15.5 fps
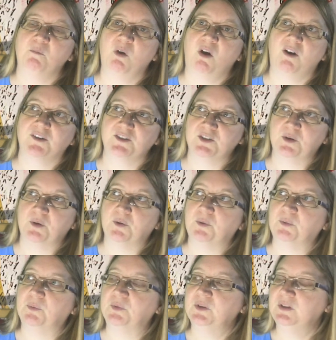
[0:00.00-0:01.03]

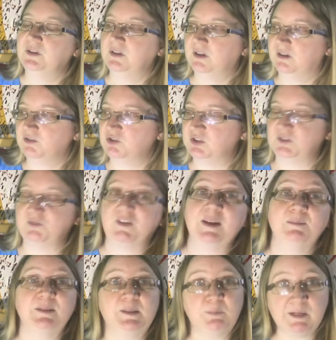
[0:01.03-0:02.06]
also just
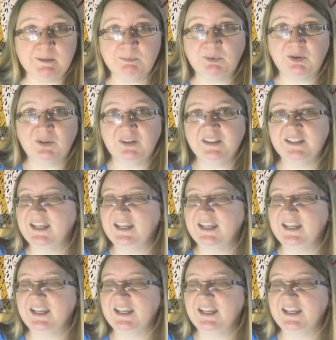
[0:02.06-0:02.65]
famous people,